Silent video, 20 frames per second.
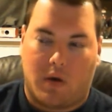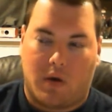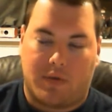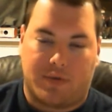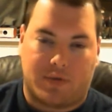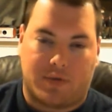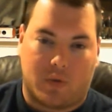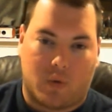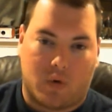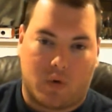the
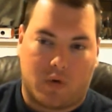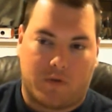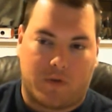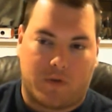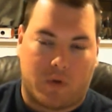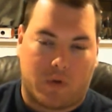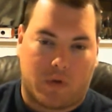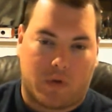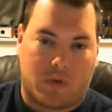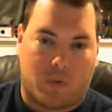door
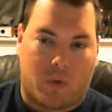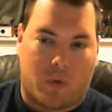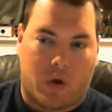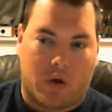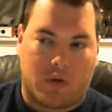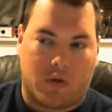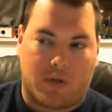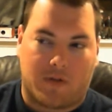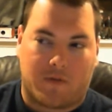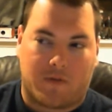floating in the
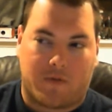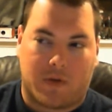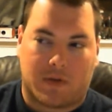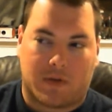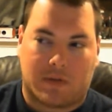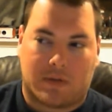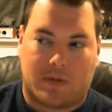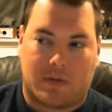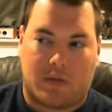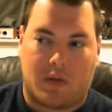water, they
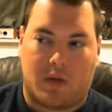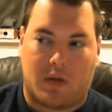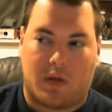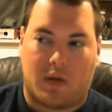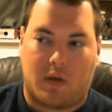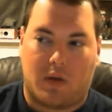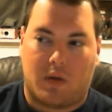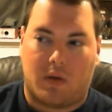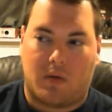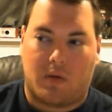fixed the
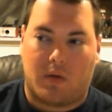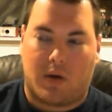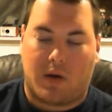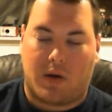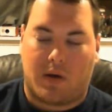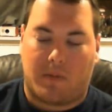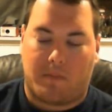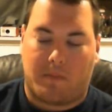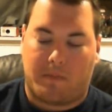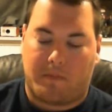
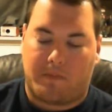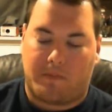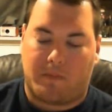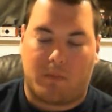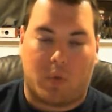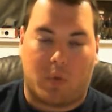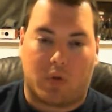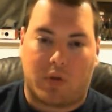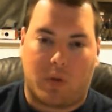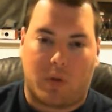
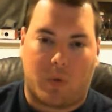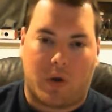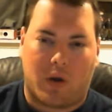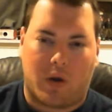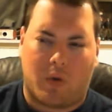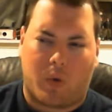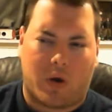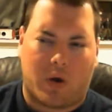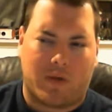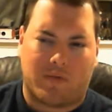Milky Way
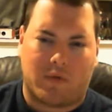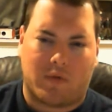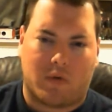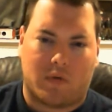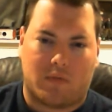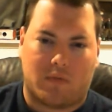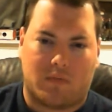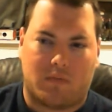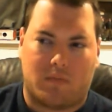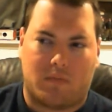or whatever
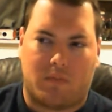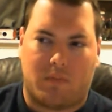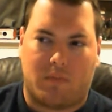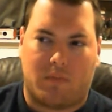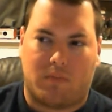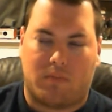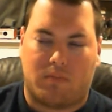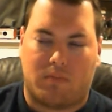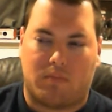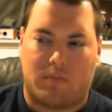
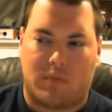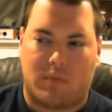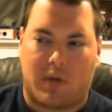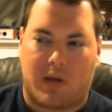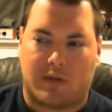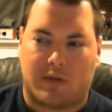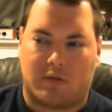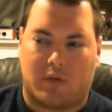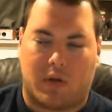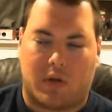
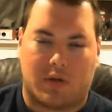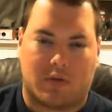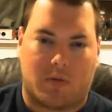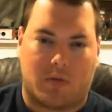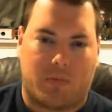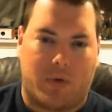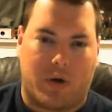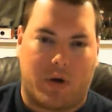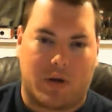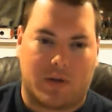astrological
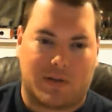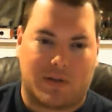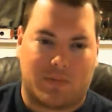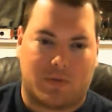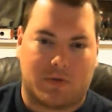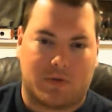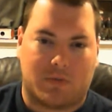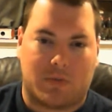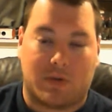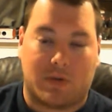body it's
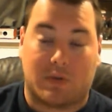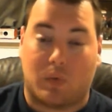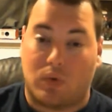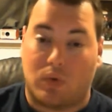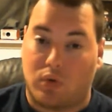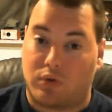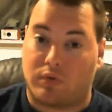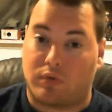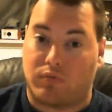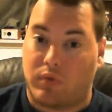supposed to be, so
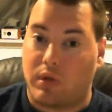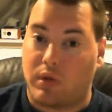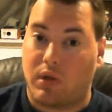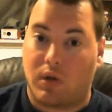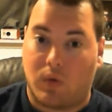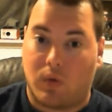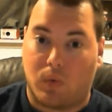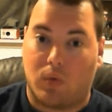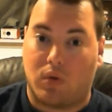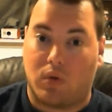it looks really
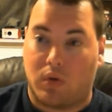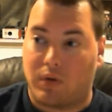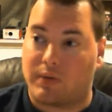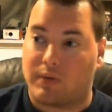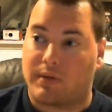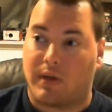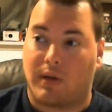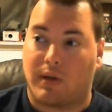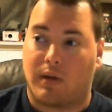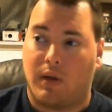cool. It
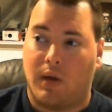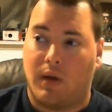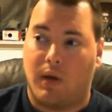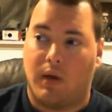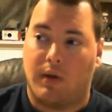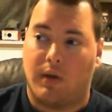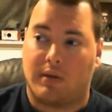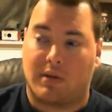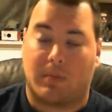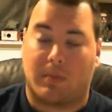looks like
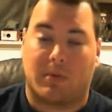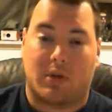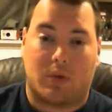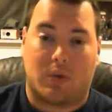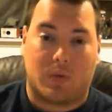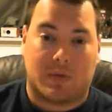something you